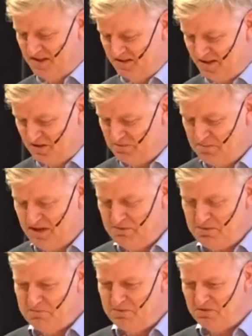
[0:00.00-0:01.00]
that many
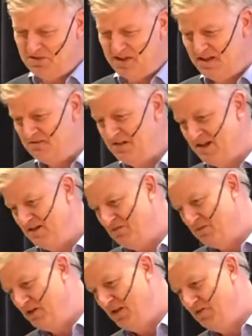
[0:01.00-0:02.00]
people are saying, well,
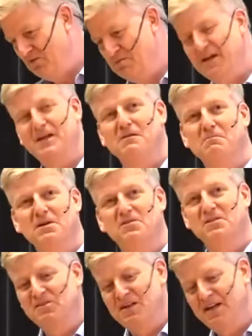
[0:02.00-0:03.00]
we need to make a
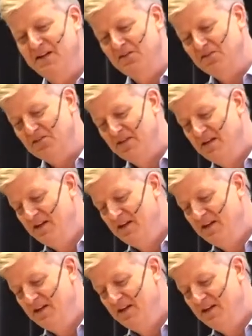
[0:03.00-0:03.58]
business case.